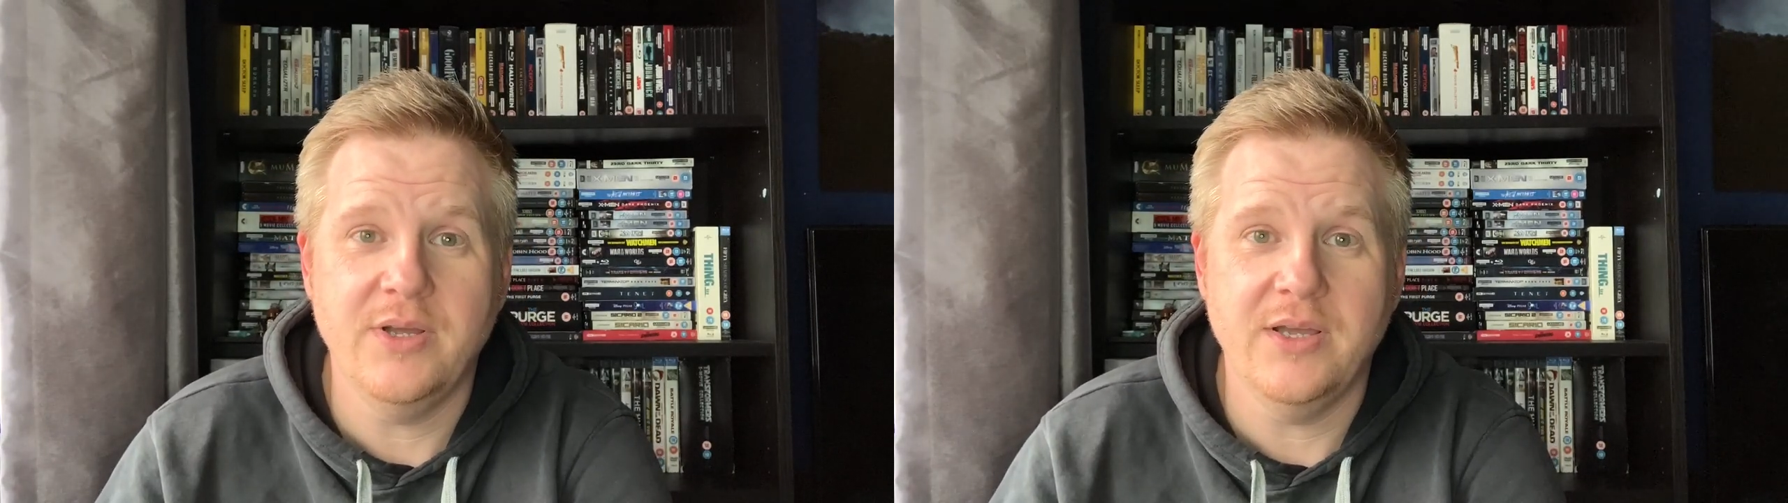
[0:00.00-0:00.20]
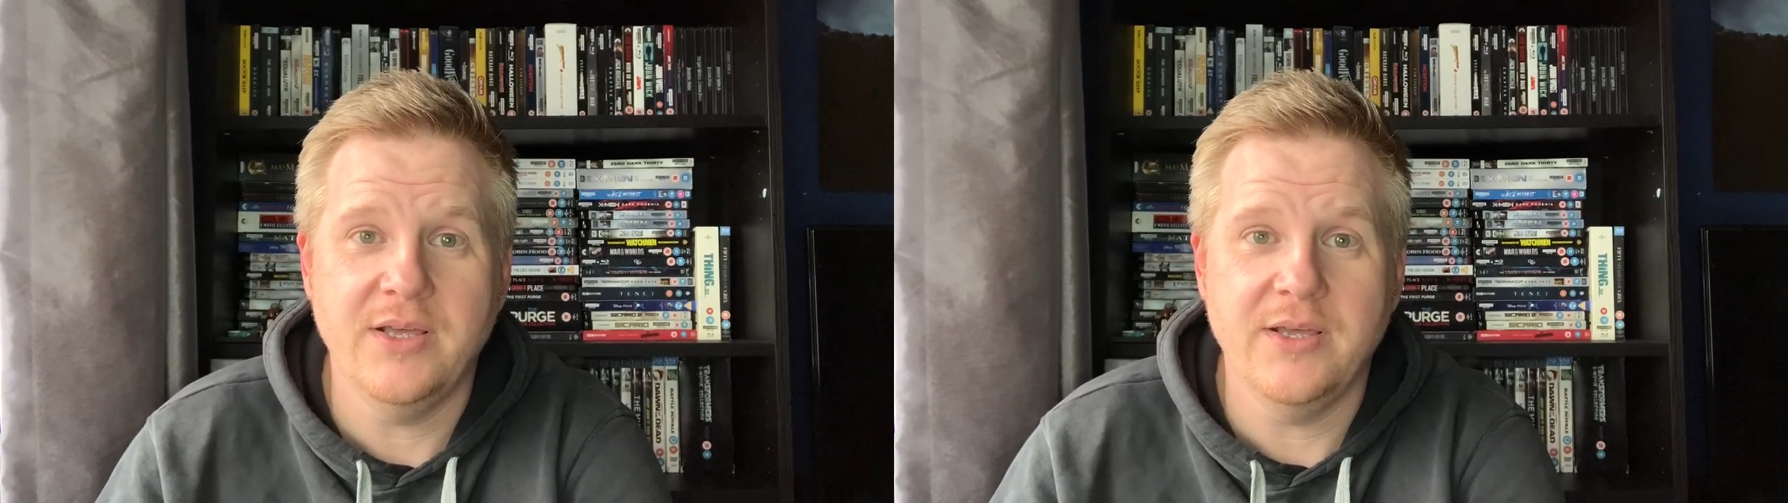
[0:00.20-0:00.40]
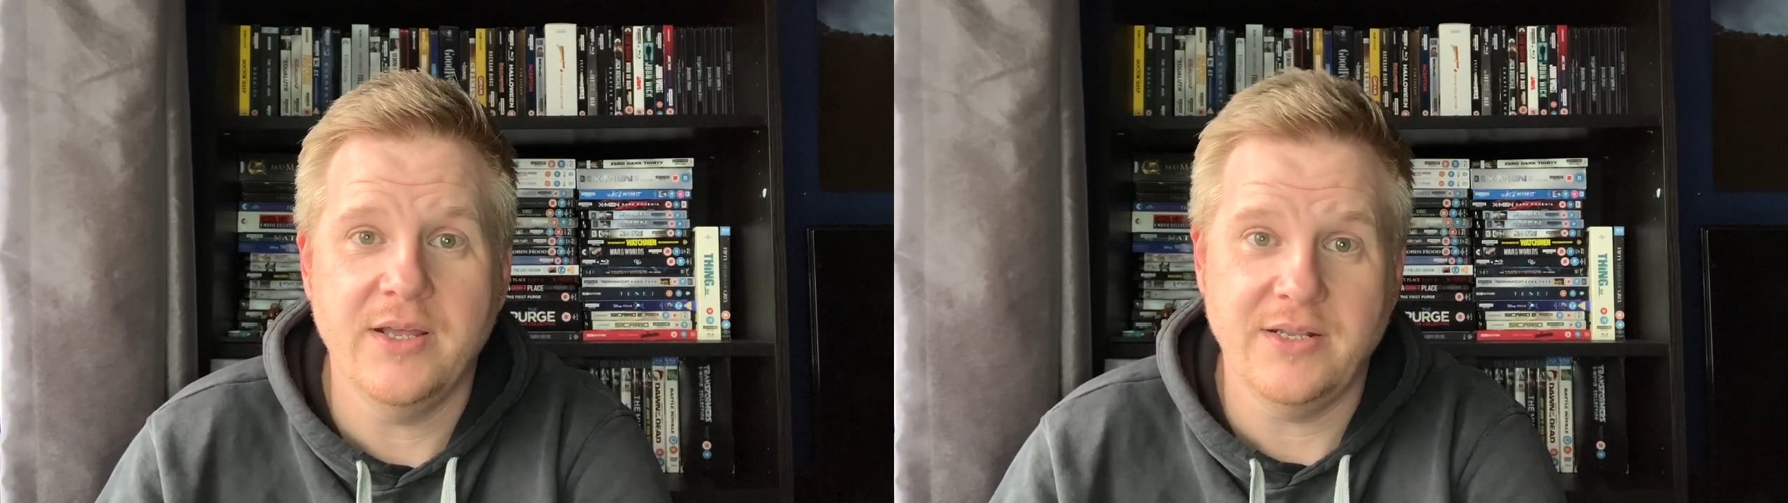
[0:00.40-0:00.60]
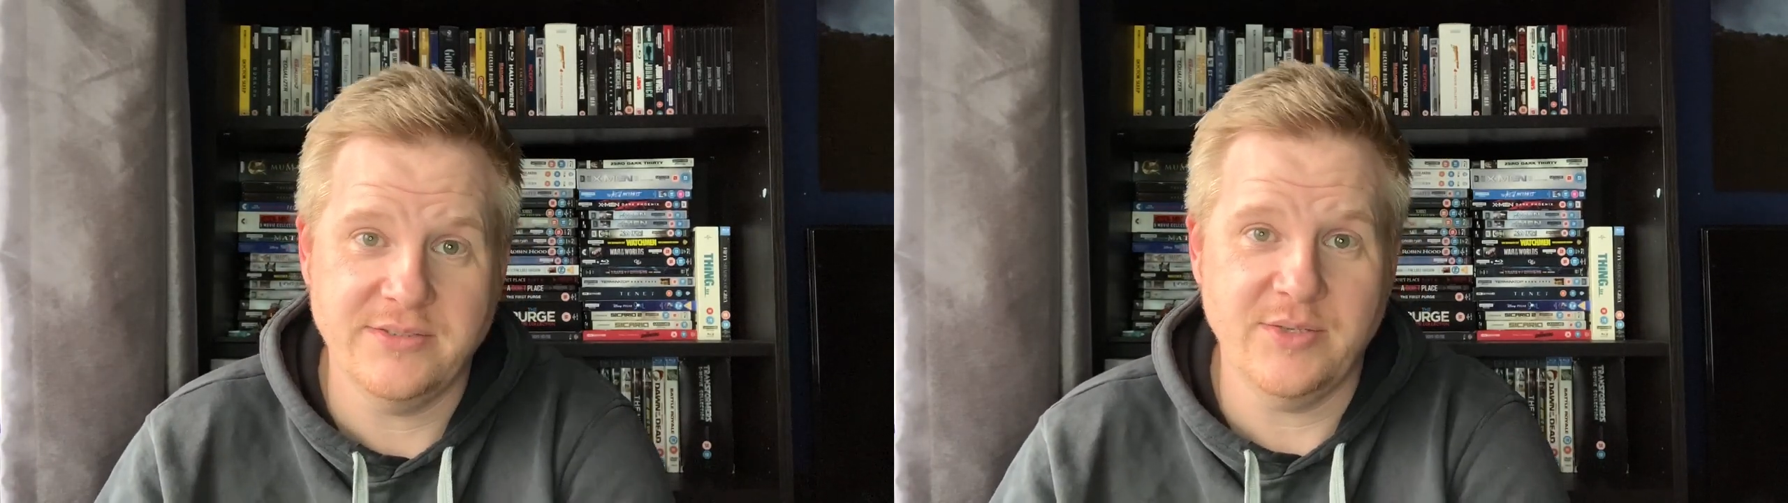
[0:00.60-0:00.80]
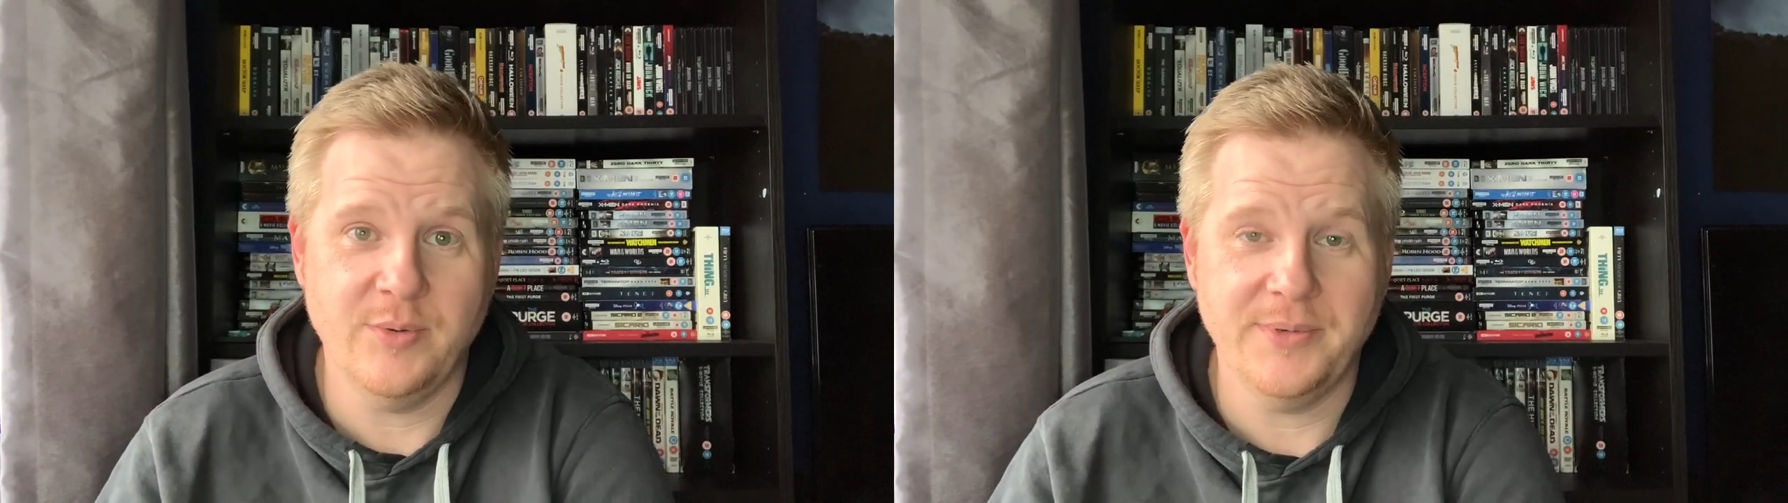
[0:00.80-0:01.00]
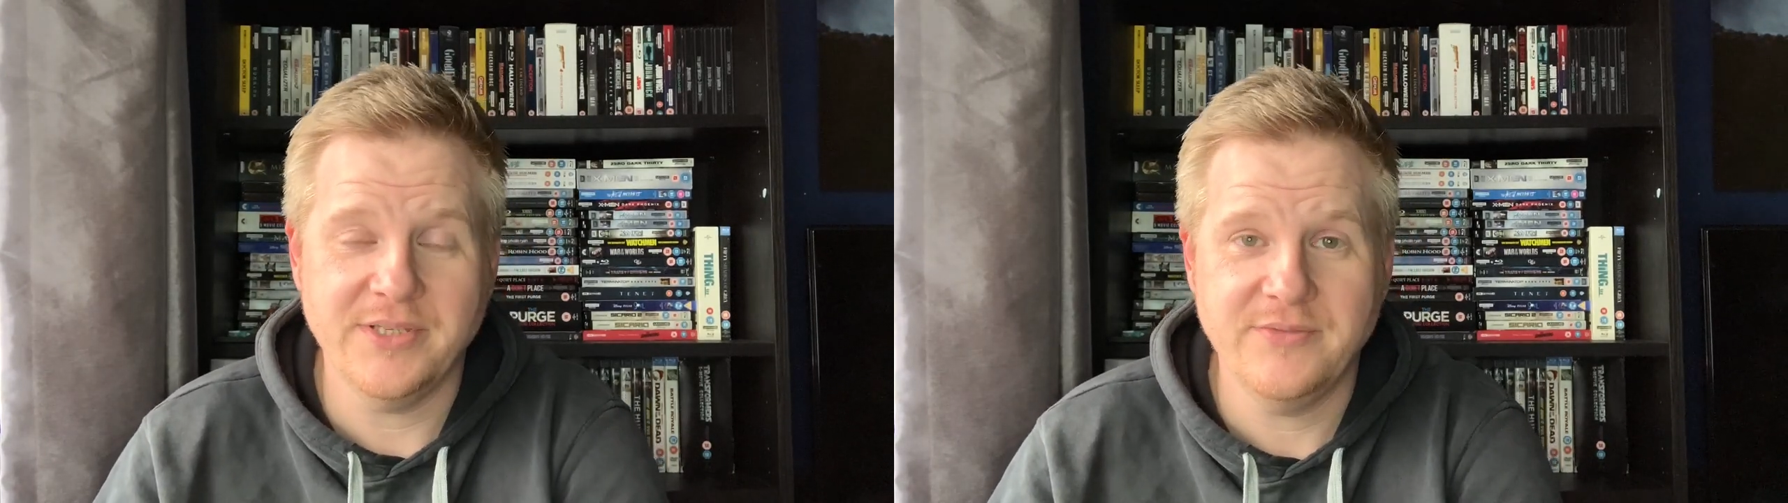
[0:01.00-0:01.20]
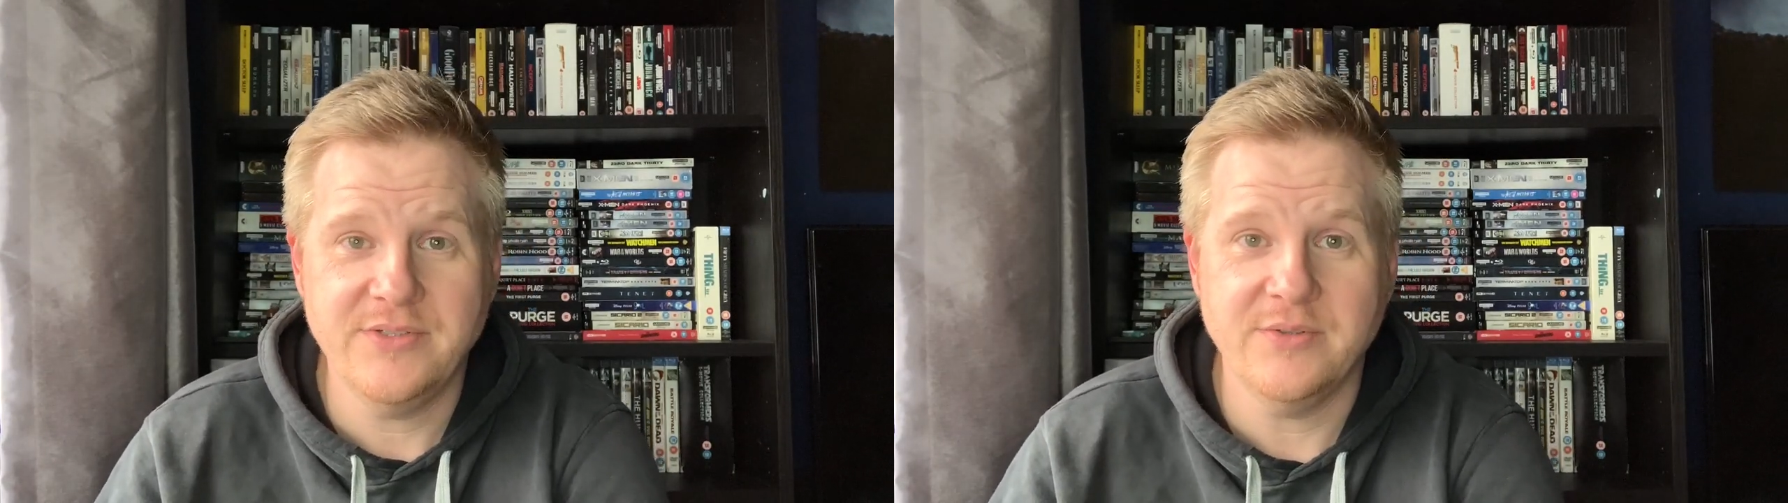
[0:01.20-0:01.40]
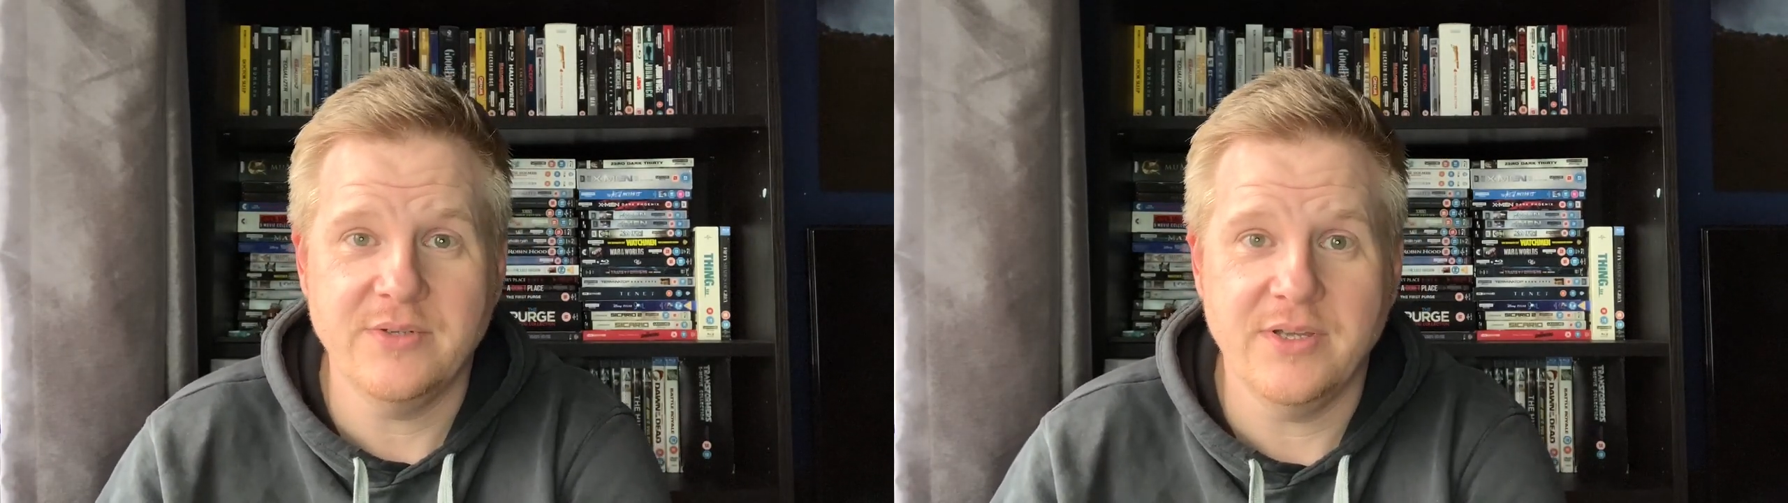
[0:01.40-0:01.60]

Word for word: Uh, and I'll see you on the next video.